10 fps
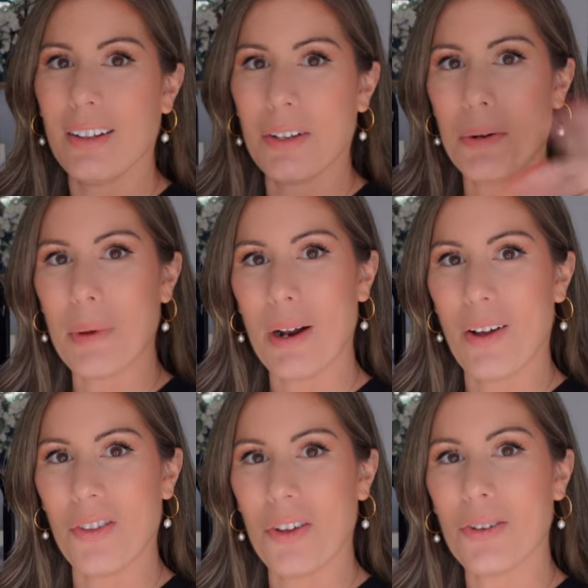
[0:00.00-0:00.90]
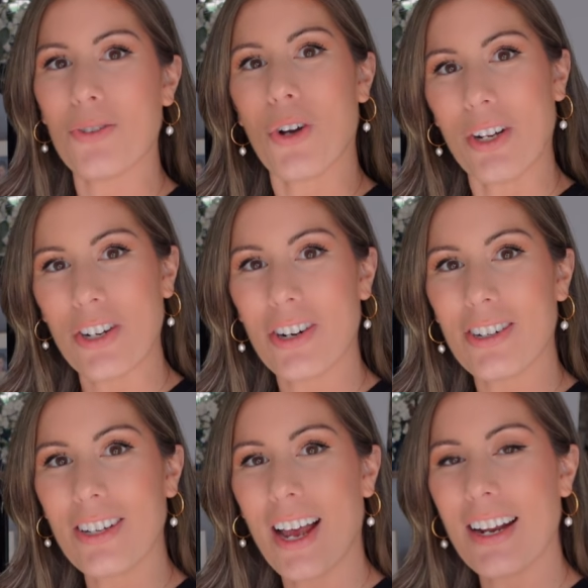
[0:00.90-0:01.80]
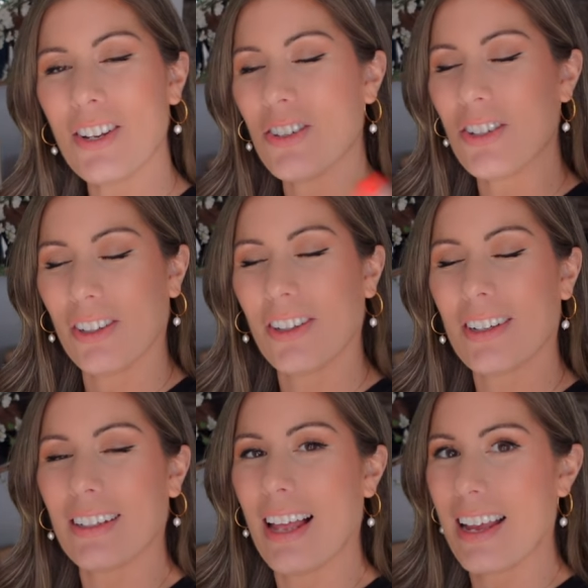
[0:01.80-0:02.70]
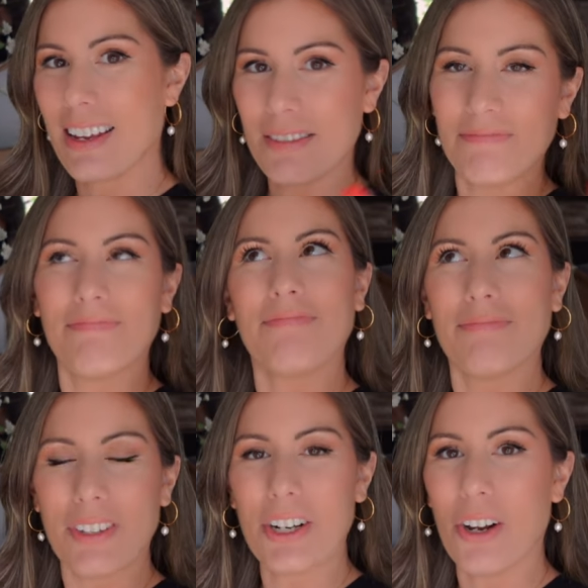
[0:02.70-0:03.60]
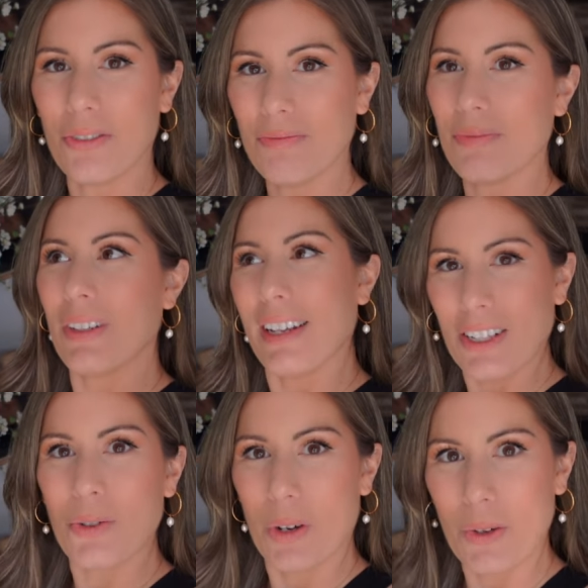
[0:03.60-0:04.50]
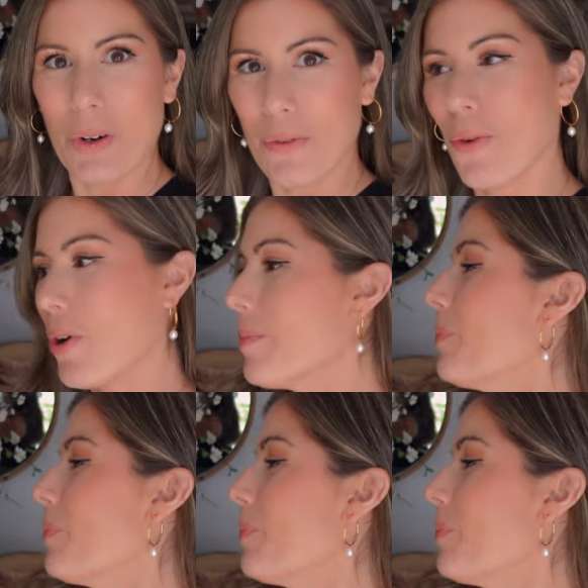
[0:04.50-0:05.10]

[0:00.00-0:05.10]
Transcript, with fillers: a little bit on the trendier side, and you still look like, you know, it's 2024.